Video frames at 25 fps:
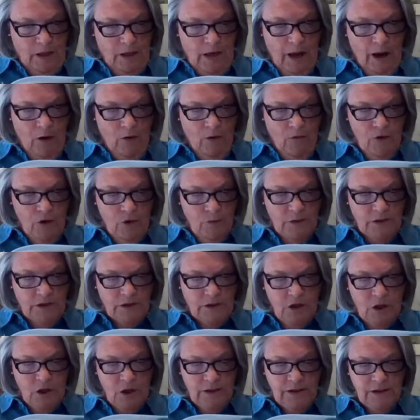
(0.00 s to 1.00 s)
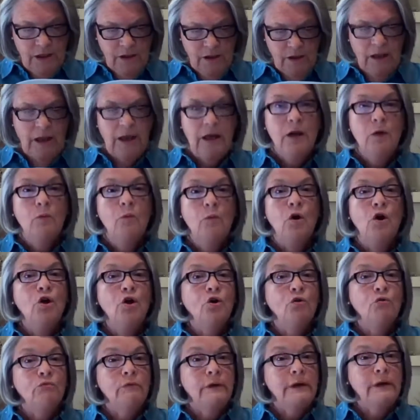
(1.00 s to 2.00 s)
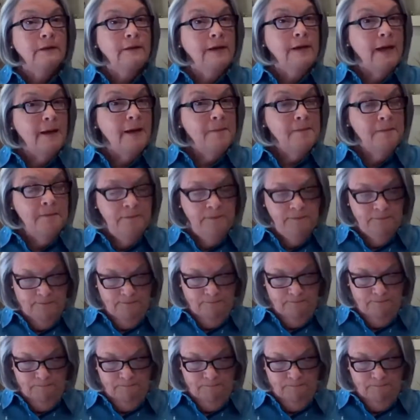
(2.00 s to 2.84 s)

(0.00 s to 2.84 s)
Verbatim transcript: Now you must not tell anyone your real name.